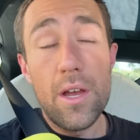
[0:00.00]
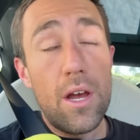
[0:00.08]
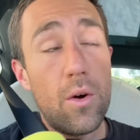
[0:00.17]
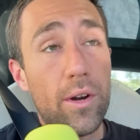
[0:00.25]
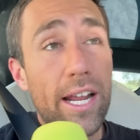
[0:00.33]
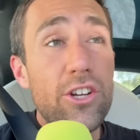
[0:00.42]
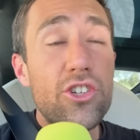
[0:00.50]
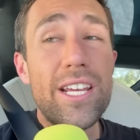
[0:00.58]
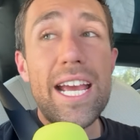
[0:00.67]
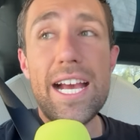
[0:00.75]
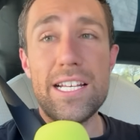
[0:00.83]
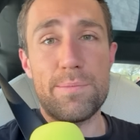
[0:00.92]
Well, it actually
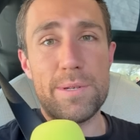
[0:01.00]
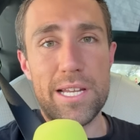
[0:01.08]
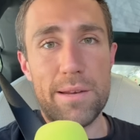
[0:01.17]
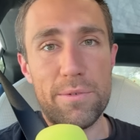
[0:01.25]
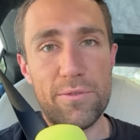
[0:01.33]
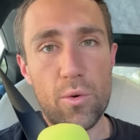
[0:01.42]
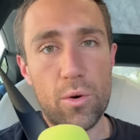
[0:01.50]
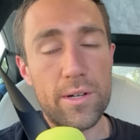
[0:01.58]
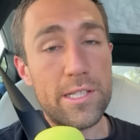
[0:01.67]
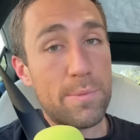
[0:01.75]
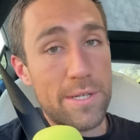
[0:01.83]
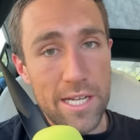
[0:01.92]
has been done before.
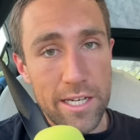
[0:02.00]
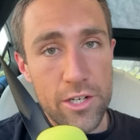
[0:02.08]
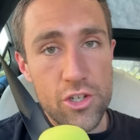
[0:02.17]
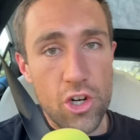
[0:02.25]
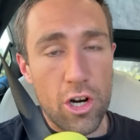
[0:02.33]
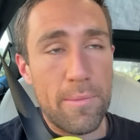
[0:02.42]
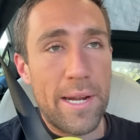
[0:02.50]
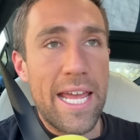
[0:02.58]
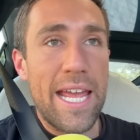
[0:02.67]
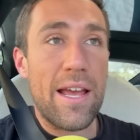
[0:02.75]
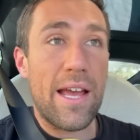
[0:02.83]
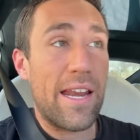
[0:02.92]
It's been done in
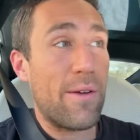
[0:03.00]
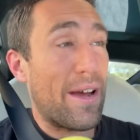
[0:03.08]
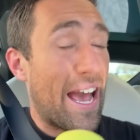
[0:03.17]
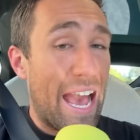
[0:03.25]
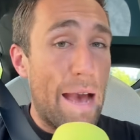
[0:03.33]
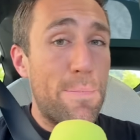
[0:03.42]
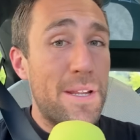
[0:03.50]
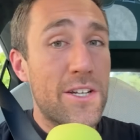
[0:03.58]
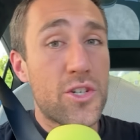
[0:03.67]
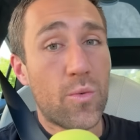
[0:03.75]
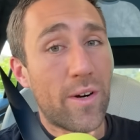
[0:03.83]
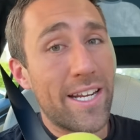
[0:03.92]
Germany, and it happened in
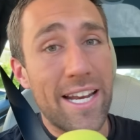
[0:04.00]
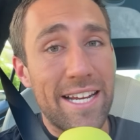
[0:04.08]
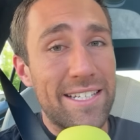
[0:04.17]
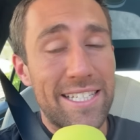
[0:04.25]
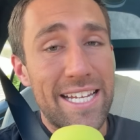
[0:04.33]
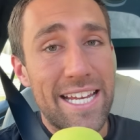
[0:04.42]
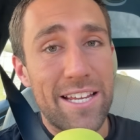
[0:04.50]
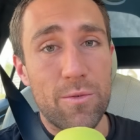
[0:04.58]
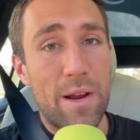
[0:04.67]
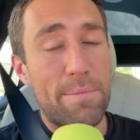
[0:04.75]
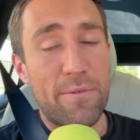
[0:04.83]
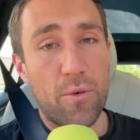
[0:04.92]
2019,
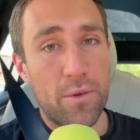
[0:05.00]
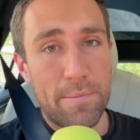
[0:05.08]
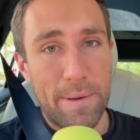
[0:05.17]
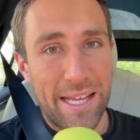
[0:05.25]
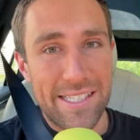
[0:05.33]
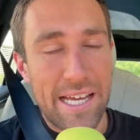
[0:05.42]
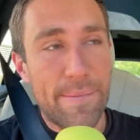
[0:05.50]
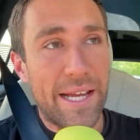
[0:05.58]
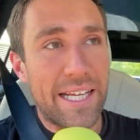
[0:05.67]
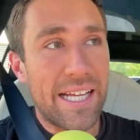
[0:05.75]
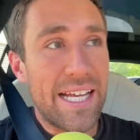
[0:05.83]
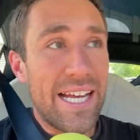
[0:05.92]
right before the pandemic.
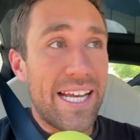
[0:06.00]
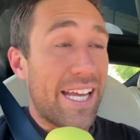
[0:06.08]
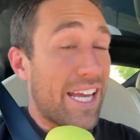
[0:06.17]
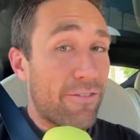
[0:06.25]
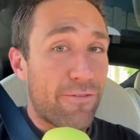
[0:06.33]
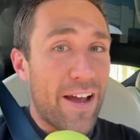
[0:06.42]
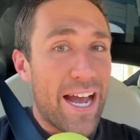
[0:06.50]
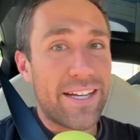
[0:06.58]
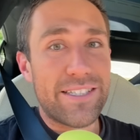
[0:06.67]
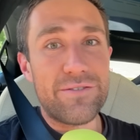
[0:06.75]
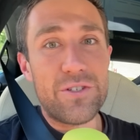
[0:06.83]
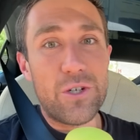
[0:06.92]
In fact,
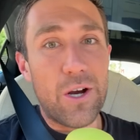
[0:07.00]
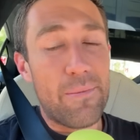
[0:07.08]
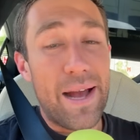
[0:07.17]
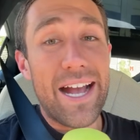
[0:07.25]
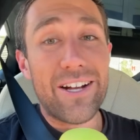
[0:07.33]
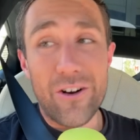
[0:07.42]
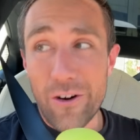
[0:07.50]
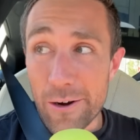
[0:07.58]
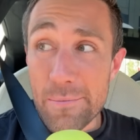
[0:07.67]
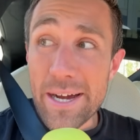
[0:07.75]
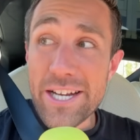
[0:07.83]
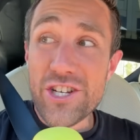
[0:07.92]
if you go back on
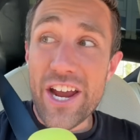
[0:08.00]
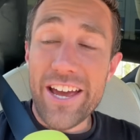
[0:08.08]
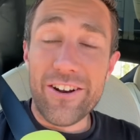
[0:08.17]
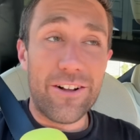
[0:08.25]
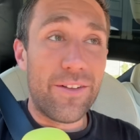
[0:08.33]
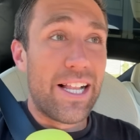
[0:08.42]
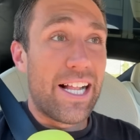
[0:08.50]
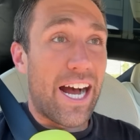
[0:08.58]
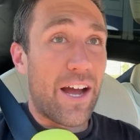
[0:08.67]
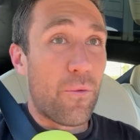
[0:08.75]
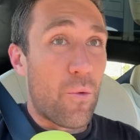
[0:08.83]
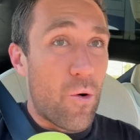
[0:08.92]
my channel, I
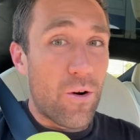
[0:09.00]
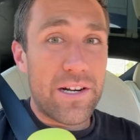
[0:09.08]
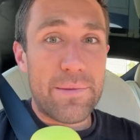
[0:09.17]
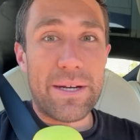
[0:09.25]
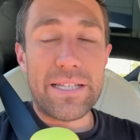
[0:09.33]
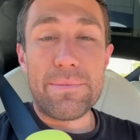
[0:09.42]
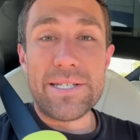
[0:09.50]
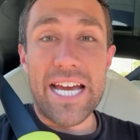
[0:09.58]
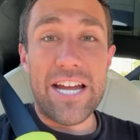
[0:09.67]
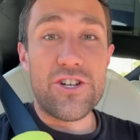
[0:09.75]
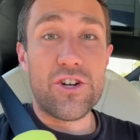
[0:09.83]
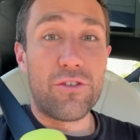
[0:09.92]
warned about the
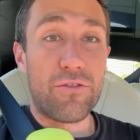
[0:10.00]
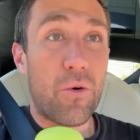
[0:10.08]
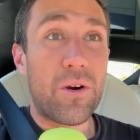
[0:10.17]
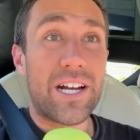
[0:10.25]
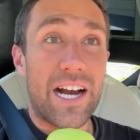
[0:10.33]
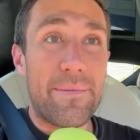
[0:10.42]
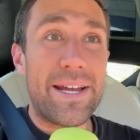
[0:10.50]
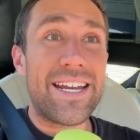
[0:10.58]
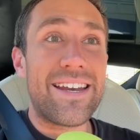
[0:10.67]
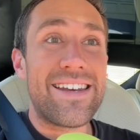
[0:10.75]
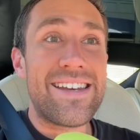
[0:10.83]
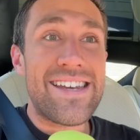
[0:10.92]
potential for coming
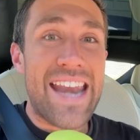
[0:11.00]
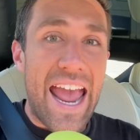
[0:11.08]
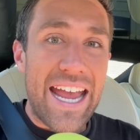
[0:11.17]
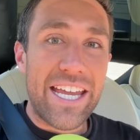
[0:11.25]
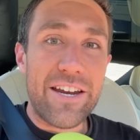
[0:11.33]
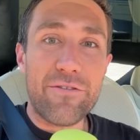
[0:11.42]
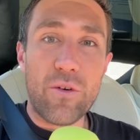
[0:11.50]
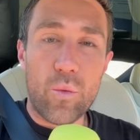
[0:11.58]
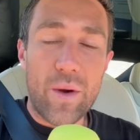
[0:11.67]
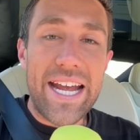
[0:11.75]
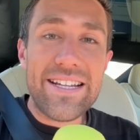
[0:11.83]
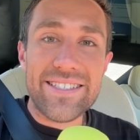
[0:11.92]
negative
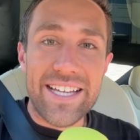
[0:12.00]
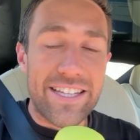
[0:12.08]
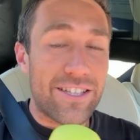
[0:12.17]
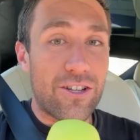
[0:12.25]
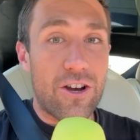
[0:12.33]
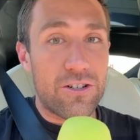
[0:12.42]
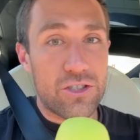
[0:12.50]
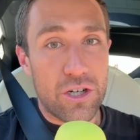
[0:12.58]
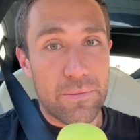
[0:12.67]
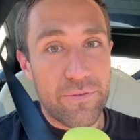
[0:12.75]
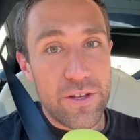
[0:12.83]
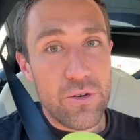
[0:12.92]
rates in the long term
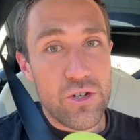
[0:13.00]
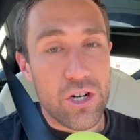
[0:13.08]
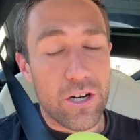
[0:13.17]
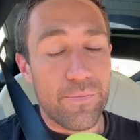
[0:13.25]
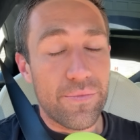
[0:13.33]
future,